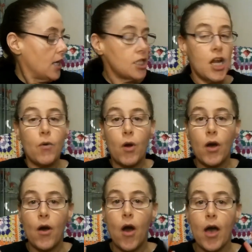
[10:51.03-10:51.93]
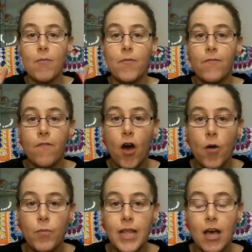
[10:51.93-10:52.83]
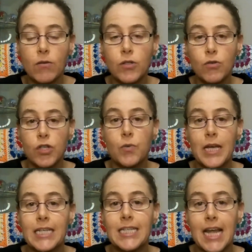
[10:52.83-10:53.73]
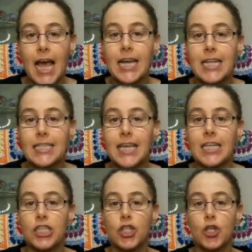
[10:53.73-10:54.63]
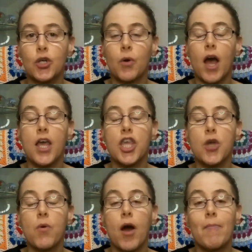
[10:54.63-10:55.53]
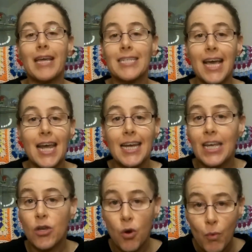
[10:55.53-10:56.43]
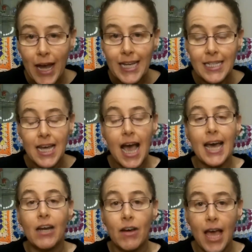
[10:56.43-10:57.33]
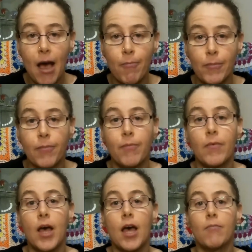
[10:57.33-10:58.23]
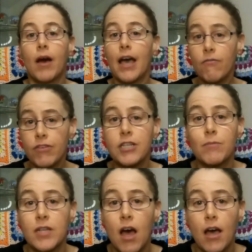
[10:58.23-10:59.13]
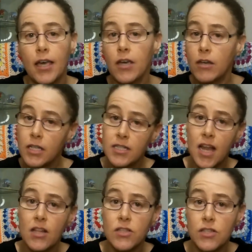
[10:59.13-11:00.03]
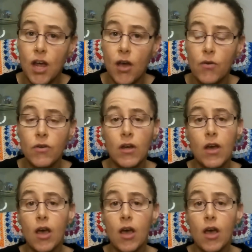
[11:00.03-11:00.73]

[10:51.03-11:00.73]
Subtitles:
And you know what? I'm fine with that. I was talking to Ian today and he said you are maintaining your weight, and I am. I have reached my target, 10 stone,